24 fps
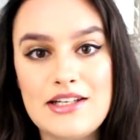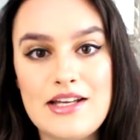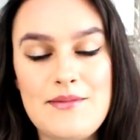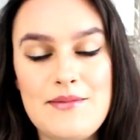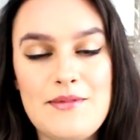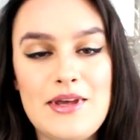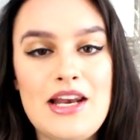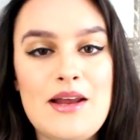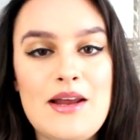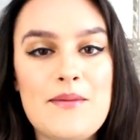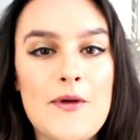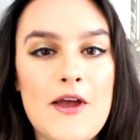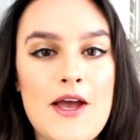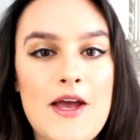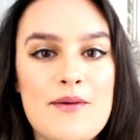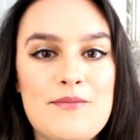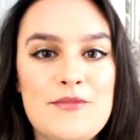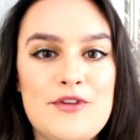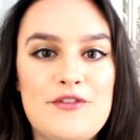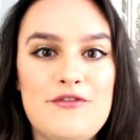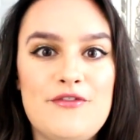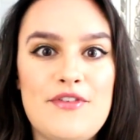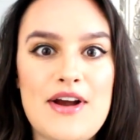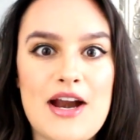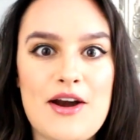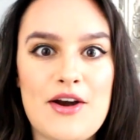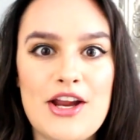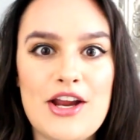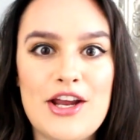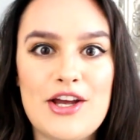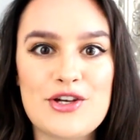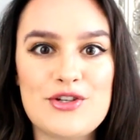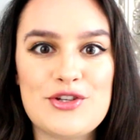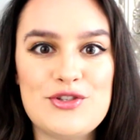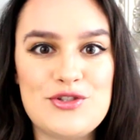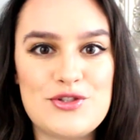Emilia becomes very
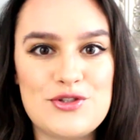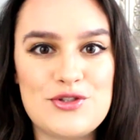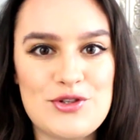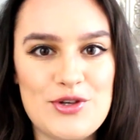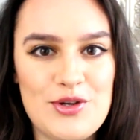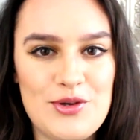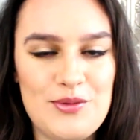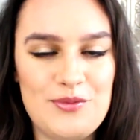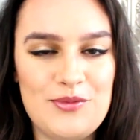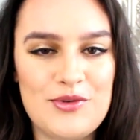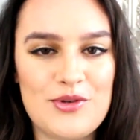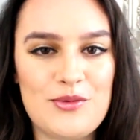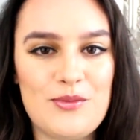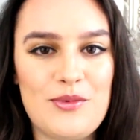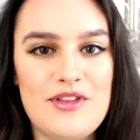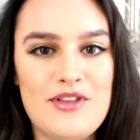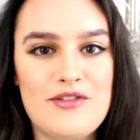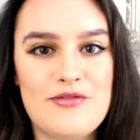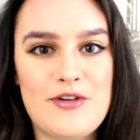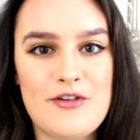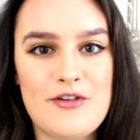consumed with